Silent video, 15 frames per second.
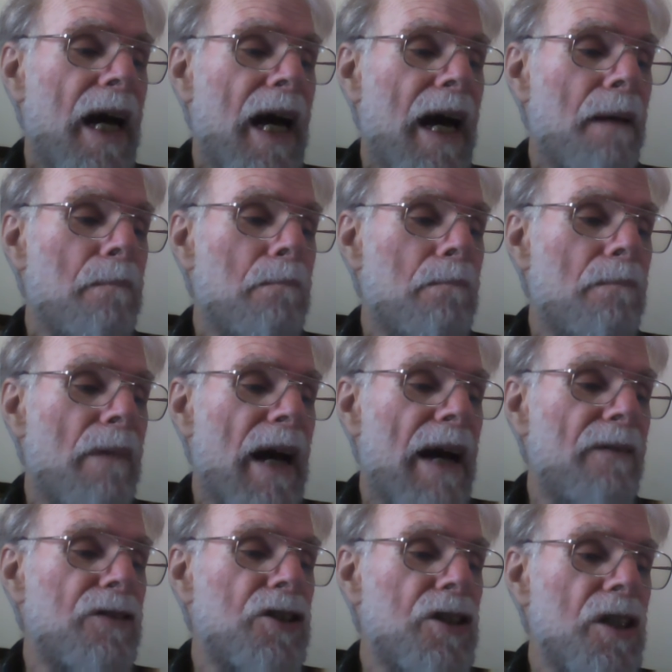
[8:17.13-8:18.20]

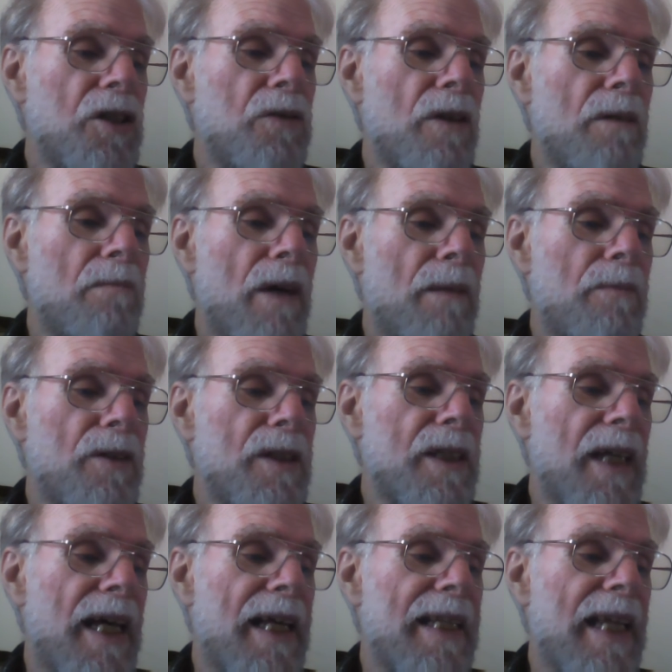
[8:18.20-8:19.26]
I've just remembered
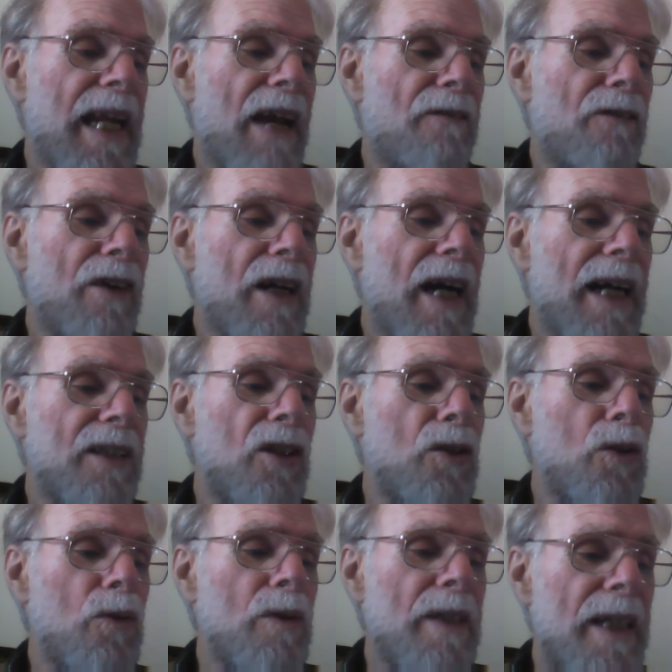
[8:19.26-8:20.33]
something that I forgot to
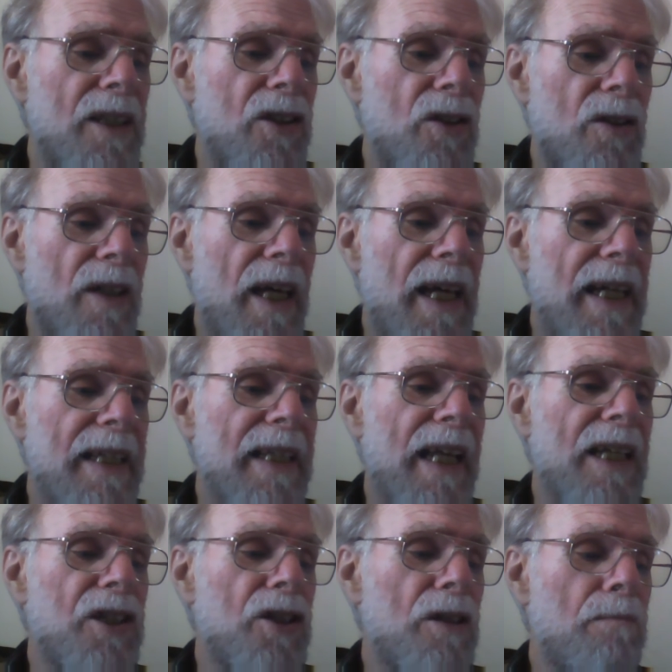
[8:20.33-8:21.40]
do yesterday
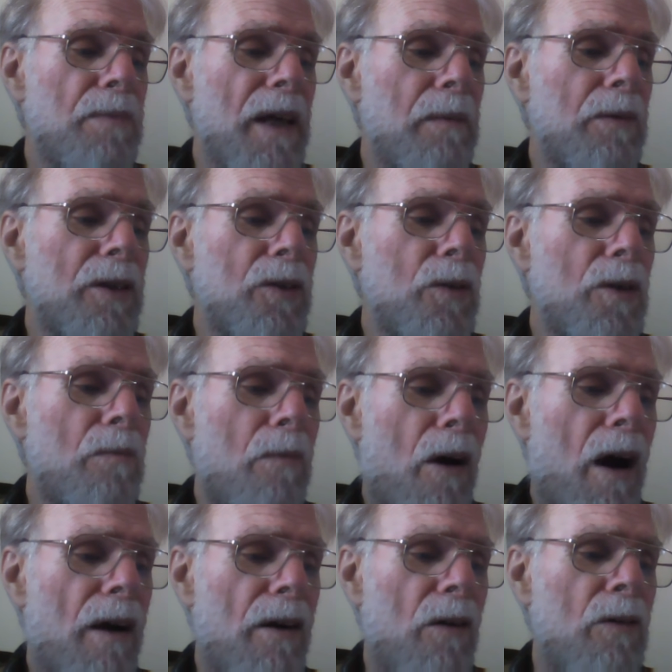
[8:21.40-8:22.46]
that I shouldn't be able to do
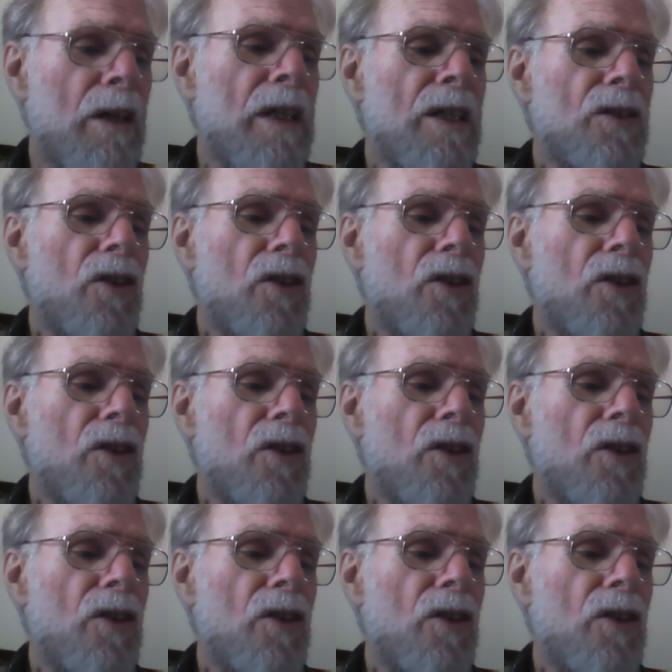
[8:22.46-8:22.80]
tomorrow,